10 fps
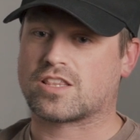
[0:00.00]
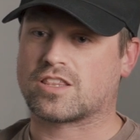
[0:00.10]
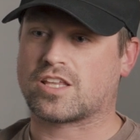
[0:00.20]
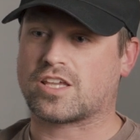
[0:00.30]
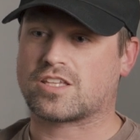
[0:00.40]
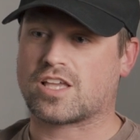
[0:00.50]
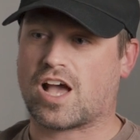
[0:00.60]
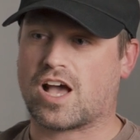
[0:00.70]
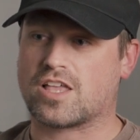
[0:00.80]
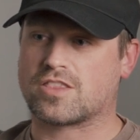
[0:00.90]
like
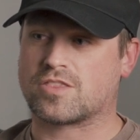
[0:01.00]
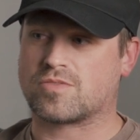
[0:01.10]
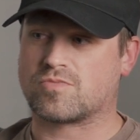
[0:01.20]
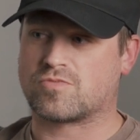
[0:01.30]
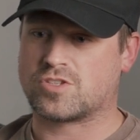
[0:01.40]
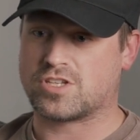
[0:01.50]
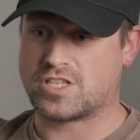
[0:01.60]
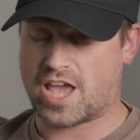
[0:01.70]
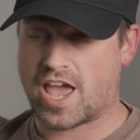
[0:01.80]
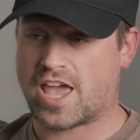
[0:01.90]

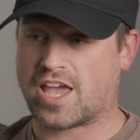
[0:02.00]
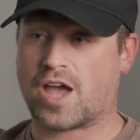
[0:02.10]
today